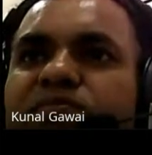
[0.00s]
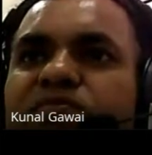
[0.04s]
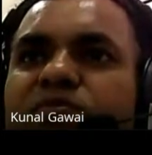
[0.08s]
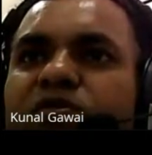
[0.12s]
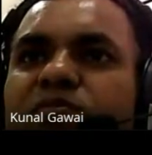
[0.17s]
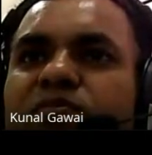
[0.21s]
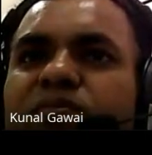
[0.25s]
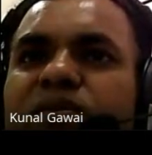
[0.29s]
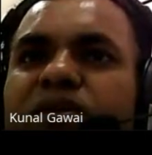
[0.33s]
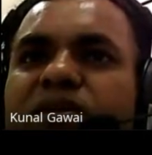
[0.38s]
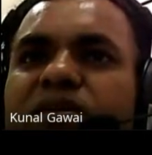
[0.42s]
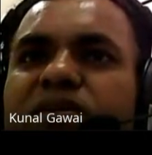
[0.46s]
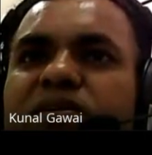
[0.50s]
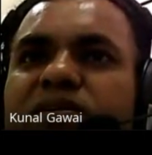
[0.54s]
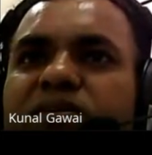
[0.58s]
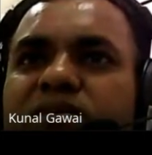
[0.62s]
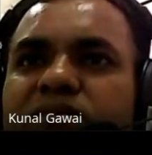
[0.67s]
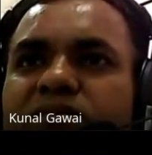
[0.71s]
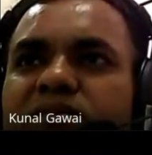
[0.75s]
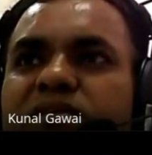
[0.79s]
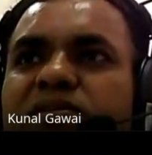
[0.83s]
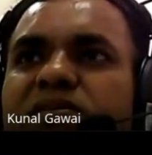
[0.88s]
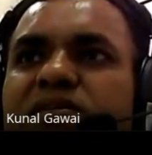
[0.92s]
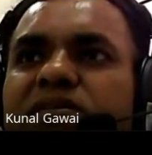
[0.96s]
property.
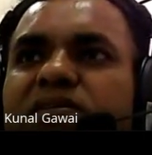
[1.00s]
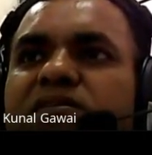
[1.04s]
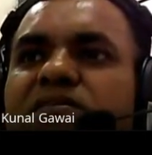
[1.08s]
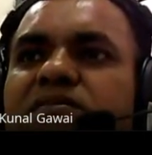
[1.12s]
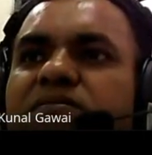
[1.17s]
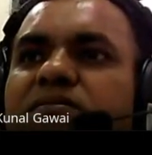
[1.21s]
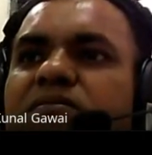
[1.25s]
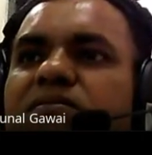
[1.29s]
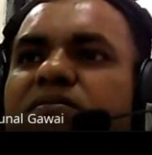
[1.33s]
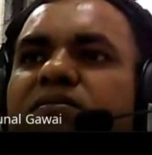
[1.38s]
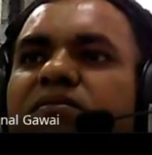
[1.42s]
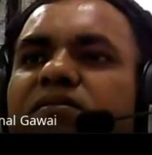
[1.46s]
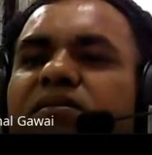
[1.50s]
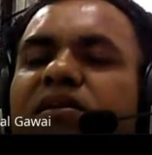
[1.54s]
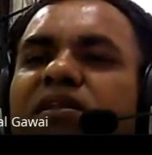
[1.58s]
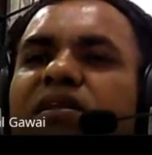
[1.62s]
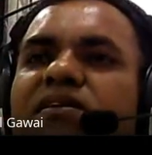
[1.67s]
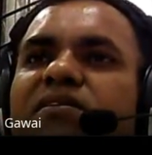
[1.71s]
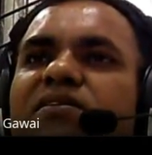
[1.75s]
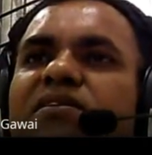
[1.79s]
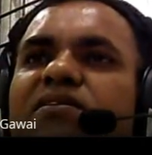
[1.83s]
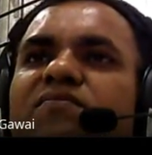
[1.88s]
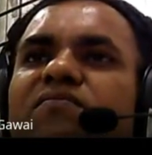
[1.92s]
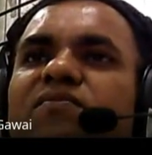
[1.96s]
This is
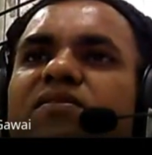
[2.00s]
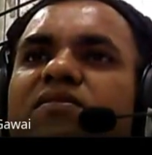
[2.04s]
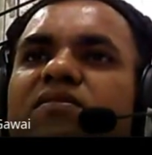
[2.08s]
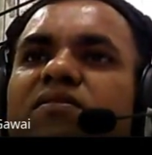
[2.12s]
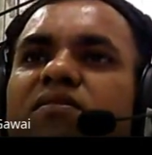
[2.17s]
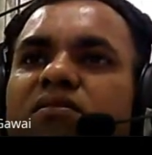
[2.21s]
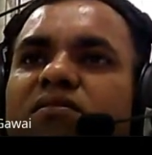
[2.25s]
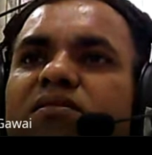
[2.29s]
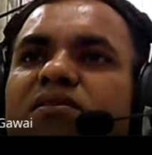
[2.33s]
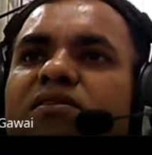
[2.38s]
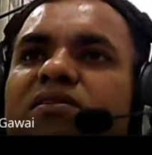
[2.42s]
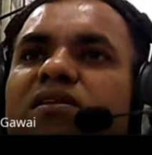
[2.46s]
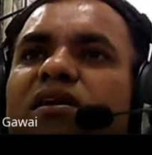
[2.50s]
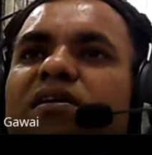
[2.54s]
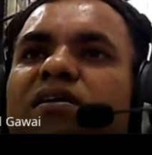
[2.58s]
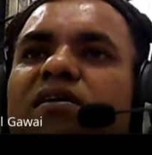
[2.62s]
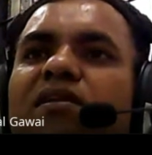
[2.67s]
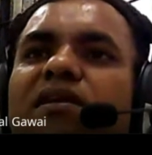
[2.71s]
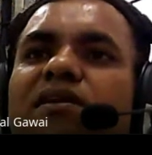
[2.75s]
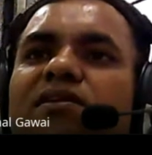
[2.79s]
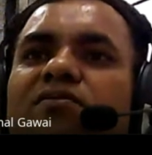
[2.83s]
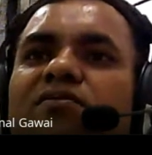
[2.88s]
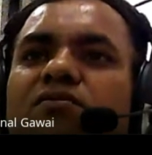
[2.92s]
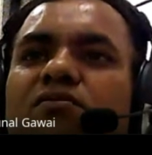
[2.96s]
related with, these are
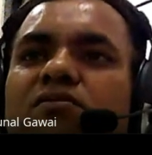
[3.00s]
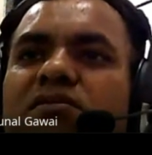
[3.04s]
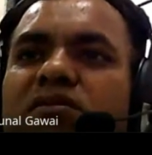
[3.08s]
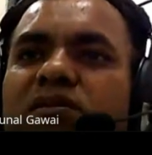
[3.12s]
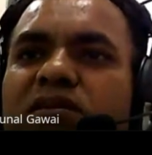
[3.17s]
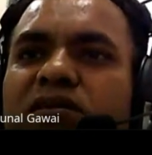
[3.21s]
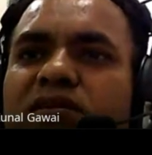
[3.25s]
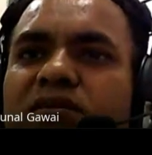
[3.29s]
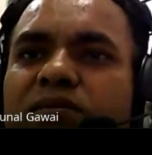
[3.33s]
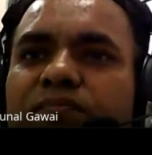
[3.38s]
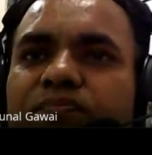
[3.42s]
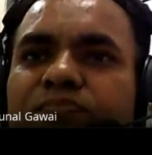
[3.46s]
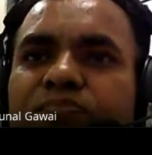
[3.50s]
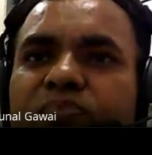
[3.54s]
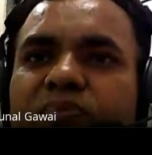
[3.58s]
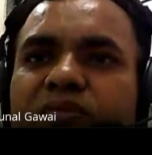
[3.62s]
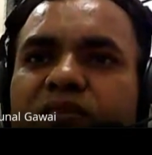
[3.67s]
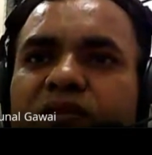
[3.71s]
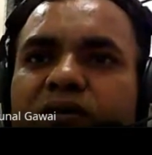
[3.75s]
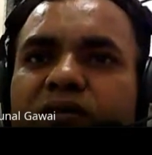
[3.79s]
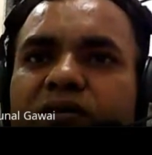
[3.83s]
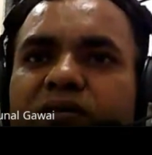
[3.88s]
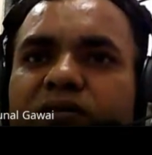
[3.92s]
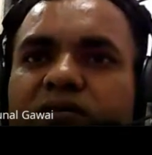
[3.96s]
electronic
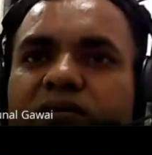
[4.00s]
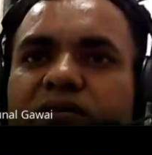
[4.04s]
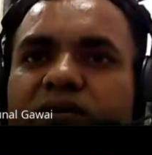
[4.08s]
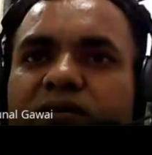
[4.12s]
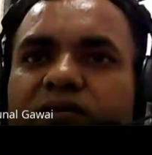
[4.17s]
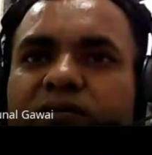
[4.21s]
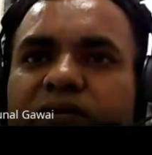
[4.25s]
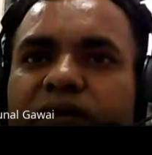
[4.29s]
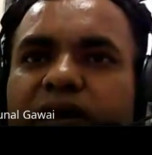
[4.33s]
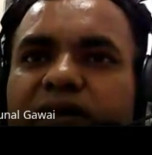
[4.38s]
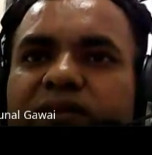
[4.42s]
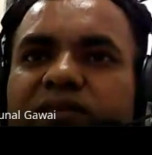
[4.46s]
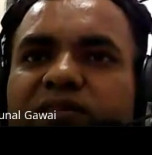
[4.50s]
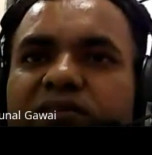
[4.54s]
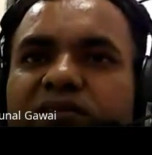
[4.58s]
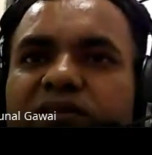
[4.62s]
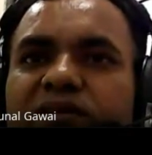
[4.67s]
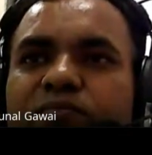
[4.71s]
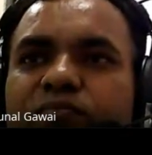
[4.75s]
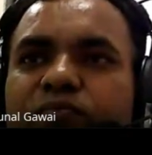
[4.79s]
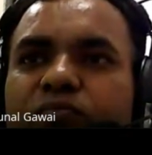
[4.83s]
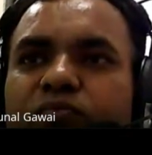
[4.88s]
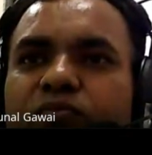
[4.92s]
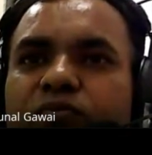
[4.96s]

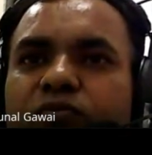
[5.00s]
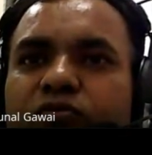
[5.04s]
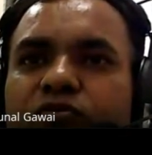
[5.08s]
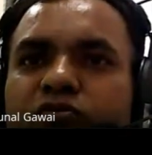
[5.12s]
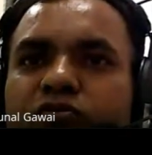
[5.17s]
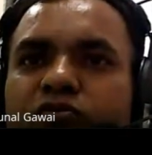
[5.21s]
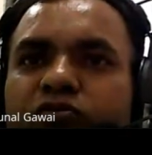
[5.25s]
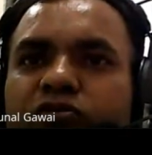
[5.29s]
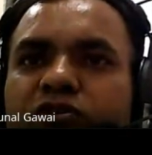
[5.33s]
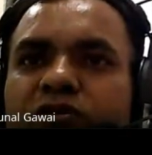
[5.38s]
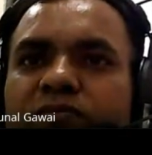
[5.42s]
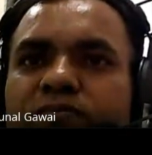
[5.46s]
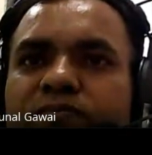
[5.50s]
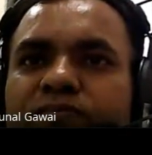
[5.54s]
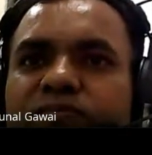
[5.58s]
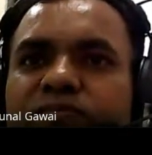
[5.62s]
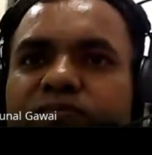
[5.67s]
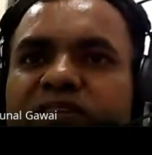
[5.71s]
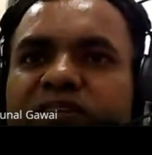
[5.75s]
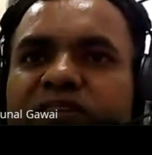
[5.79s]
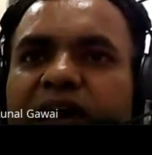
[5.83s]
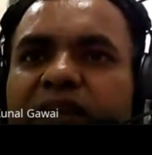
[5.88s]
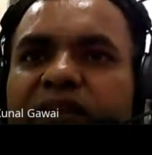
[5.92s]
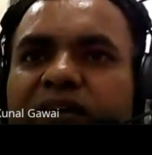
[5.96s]
SEM photograph,
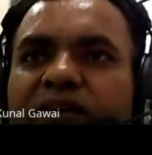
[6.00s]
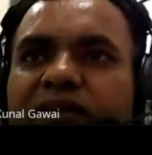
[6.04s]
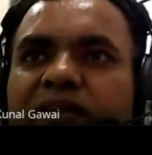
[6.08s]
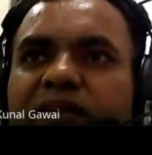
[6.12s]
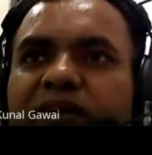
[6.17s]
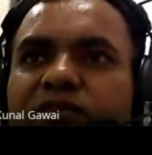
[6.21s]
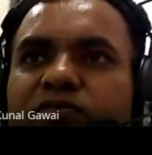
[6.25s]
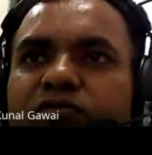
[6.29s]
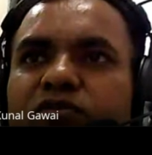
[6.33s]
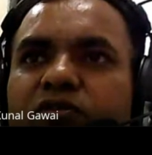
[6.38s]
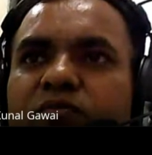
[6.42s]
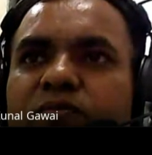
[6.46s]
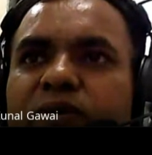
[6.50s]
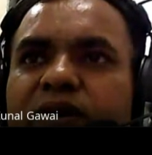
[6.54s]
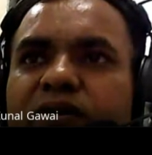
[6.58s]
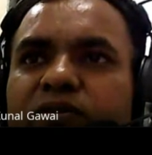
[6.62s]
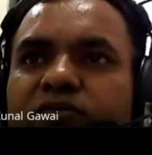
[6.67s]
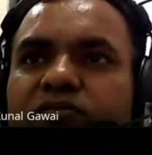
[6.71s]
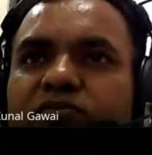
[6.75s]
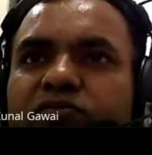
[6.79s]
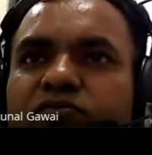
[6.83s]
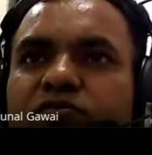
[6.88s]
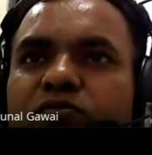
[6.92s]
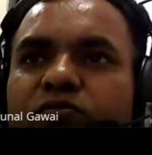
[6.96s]
scanning electron
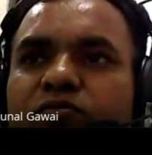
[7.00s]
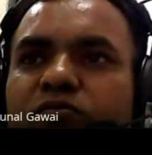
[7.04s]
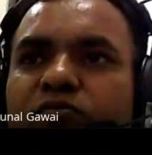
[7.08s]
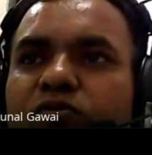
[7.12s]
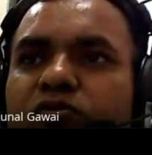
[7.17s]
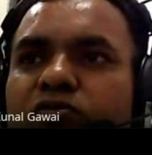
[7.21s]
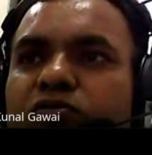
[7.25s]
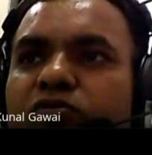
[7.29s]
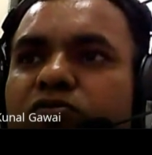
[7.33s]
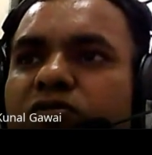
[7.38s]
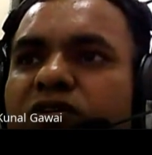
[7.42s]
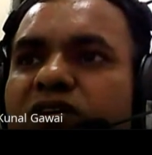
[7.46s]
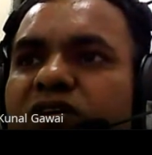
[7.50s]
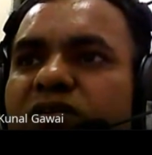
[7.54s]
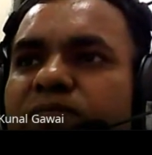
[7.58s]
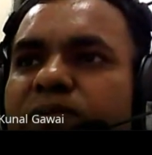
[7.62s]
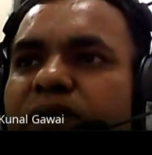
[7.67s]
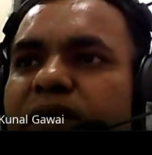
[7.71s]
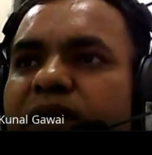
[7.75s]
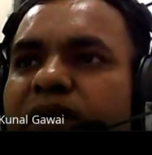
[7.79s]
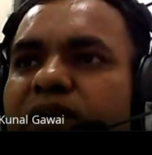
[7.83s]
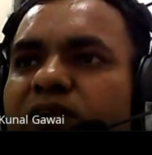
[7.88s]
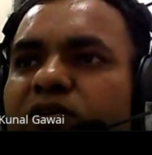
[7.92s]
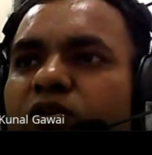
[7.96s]
microscope photograph,
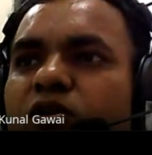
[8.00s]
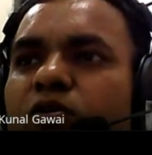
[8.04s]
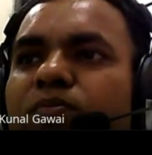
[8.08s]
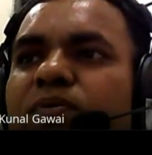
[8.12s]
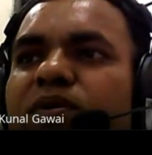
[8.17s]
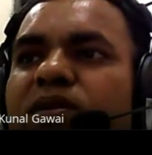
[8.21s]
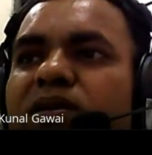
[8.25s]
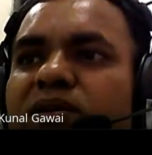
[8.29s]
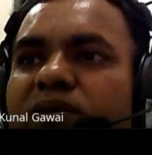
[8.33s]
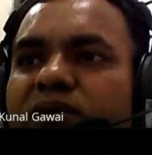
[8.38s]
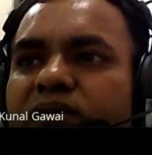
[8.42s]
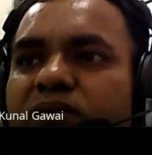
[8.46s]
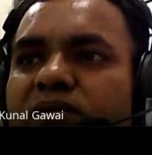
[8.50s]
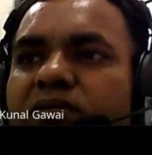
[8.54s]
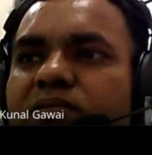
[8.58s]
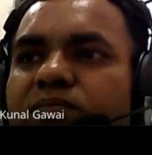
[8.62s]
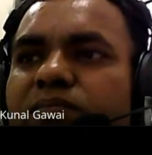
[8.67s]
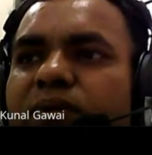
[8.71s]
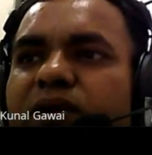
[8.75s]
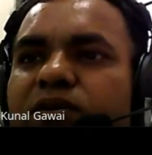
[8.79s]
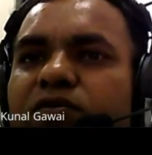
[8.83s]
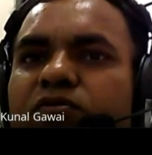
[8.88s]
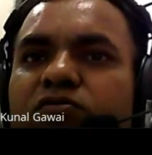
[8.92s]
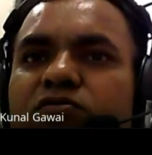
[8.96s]
and optical
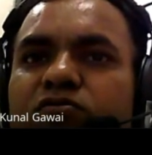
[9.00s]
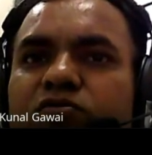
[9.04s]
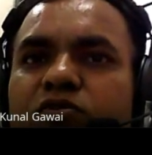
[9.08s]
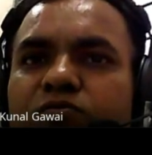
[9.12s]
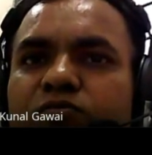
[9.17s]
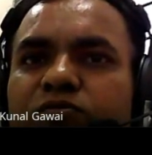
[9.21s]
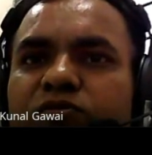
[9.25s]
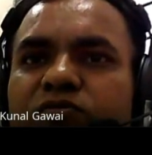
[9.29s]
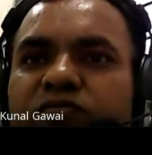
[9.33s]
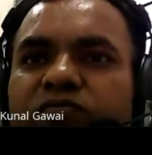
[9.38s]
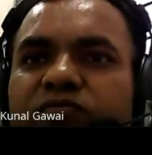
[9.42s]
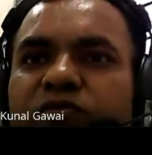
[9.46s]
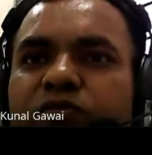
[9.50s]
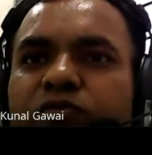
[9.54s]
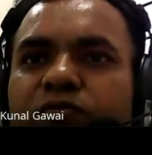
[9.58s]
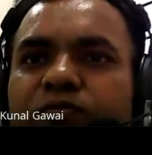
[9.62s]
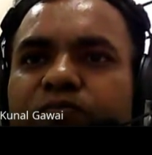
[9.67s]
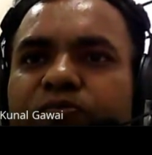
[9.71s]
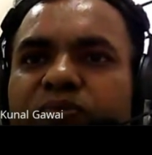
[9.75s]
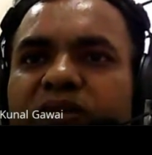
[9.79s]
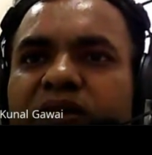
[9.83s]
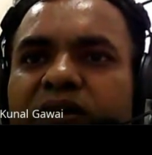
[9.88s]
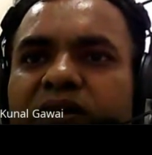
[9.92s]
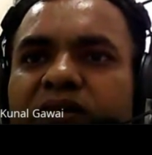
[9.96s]
microscopic view
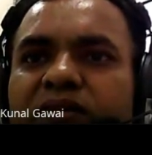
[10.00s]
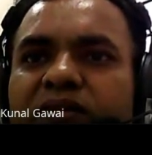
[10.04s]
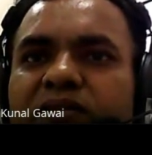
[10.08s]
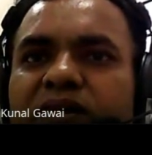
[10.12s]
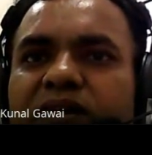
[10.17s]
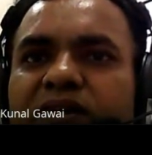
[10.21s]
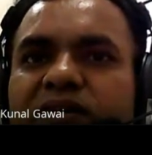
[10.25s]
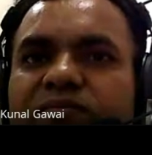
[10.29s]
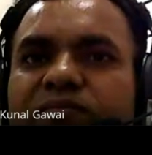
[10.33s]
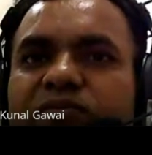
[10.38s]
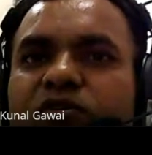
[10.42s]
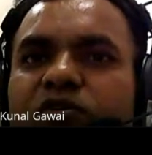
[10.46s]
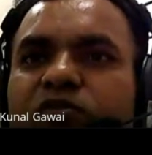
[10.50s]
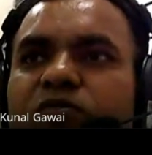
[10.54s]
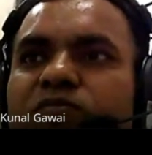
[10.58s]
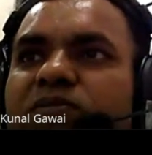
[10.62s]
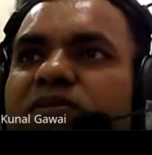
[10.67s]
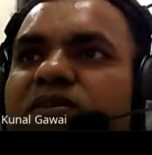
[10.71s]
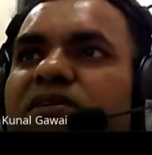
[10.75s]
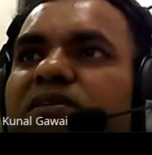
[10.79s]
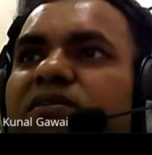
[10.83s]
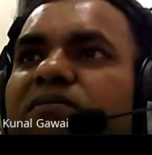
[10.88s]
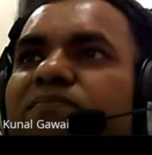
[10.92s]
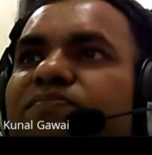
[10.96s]
that we
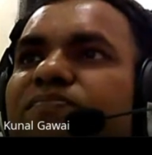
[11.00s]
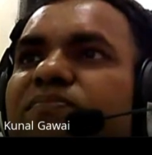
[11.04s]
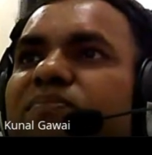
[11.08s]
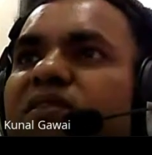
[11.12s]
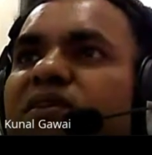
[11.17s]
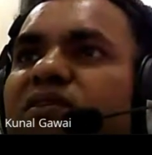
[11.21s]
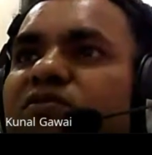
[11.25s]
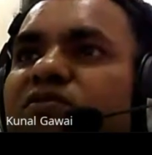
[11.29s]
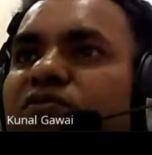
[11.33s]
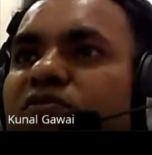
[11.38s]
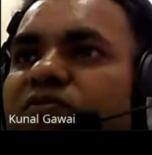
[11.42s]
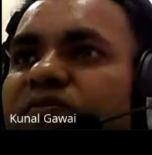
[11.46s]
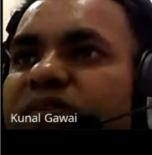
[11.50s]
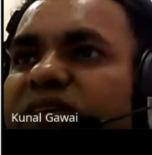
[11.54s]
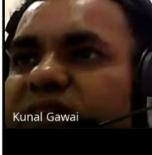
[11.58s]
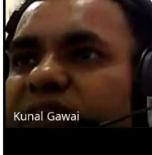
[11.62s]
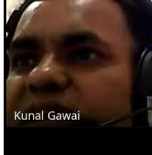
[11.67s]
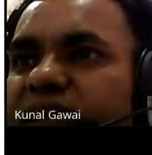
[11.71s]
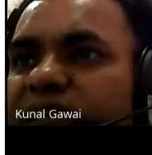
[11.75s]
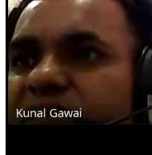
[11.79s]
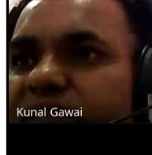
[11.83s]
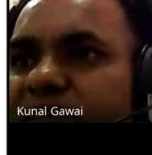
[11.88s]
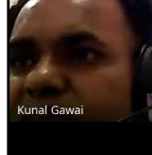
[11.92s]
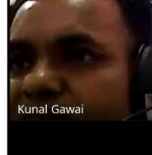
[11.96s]
observe. So we
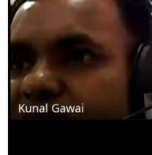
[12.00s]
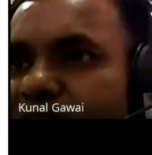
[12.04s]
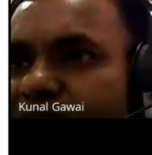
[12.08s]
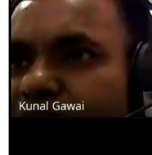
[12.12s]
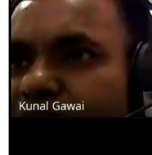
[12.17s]
can see